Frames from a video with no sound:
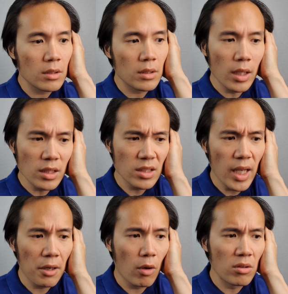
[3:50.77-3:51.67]
I
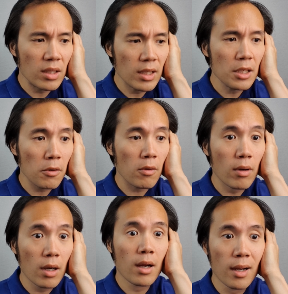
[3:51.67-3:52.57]
sat on a needle.
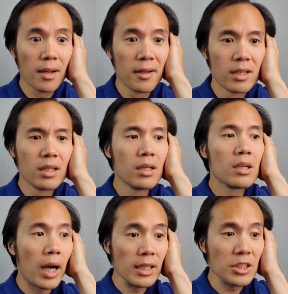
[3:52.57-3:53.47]

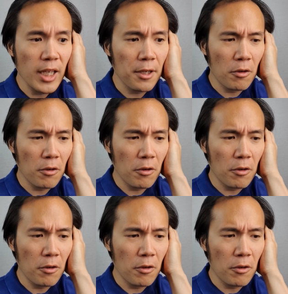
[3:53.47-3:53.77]
I sat